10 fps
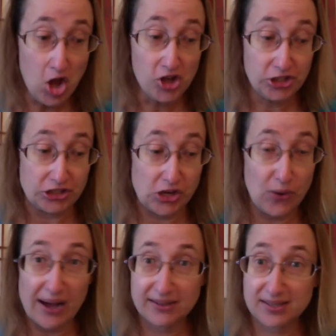So
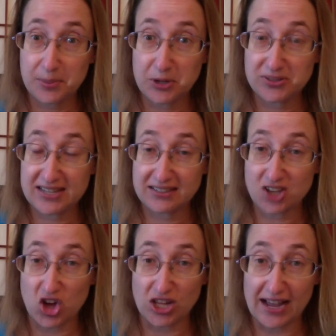I suppose that's
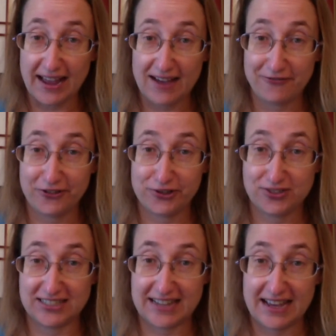all I have for you
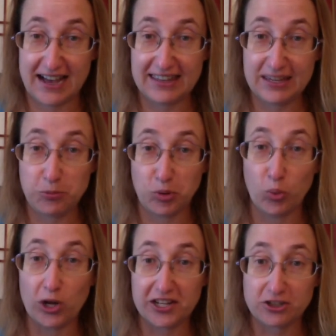today. I keep
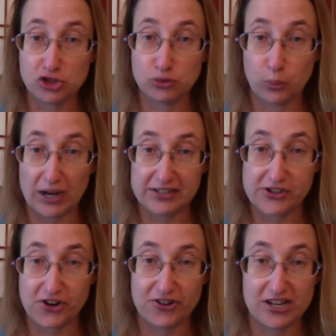wanting to wind
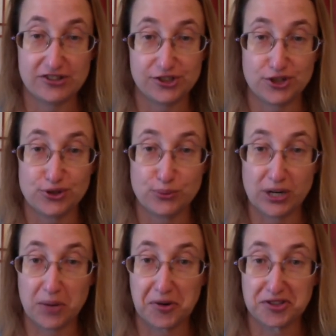yarn and show you what
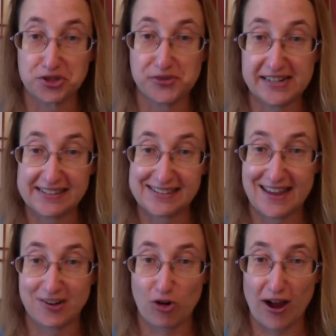I want to knit
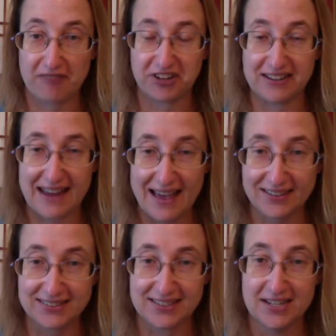and craft
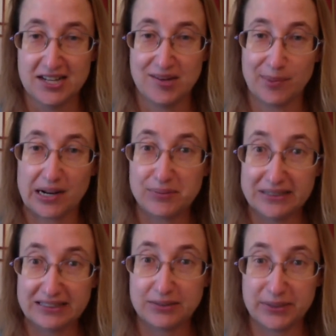next, but I
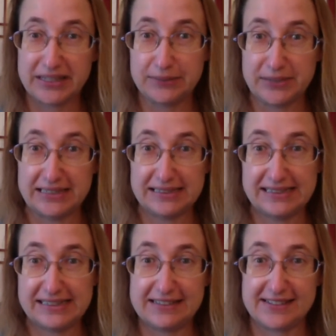really, really, really
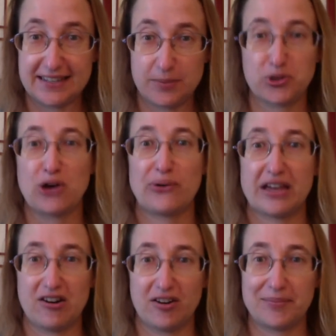need to keep
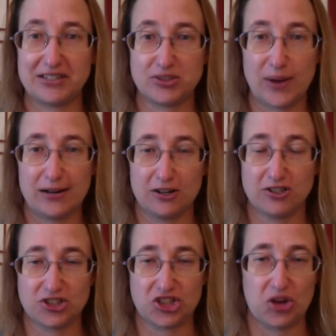going on my
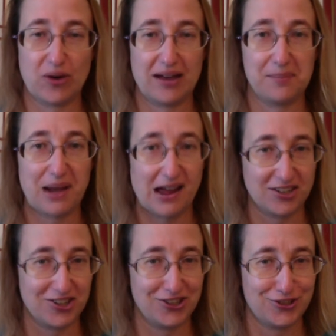sweater, so I am not
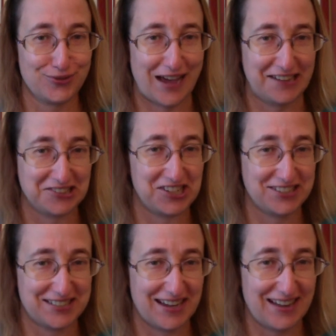going to do that
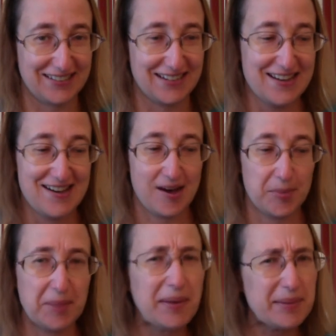just yet.
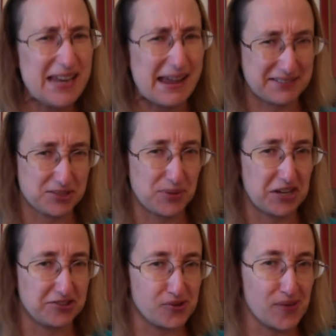Maybe next week
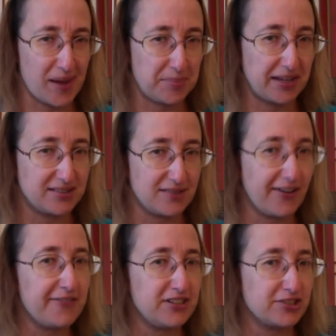I'll do that, because if I
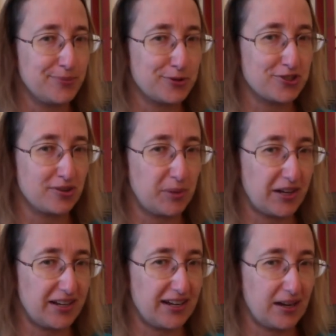finish most of the
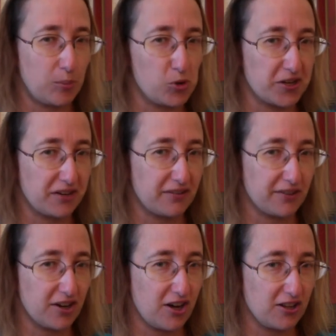body and I'm working on
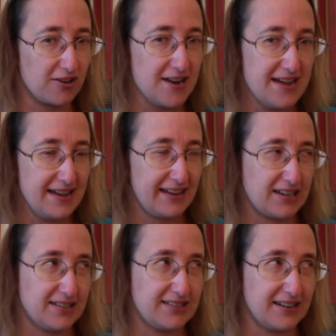the collar,
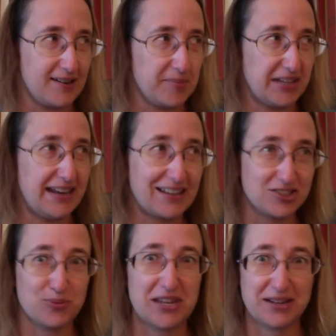and
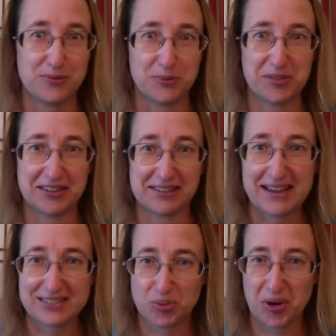next weekend will be the
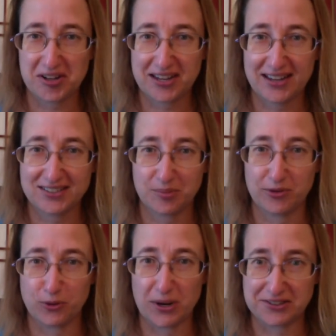last podcast
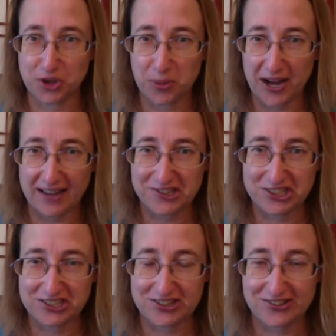before October
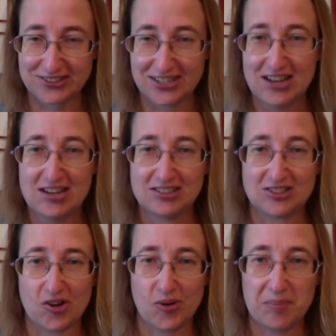actually starts,
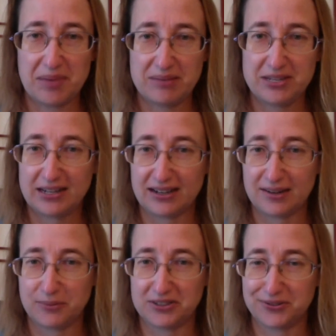so maybe
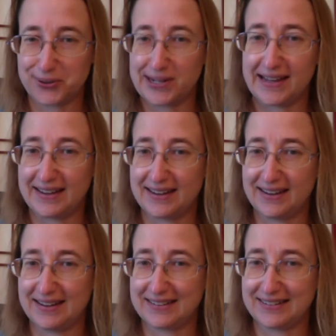I will go ahead
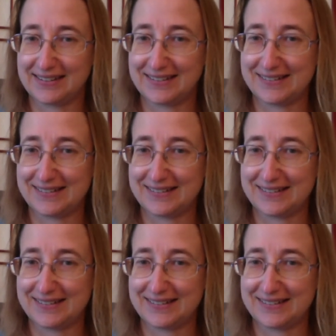and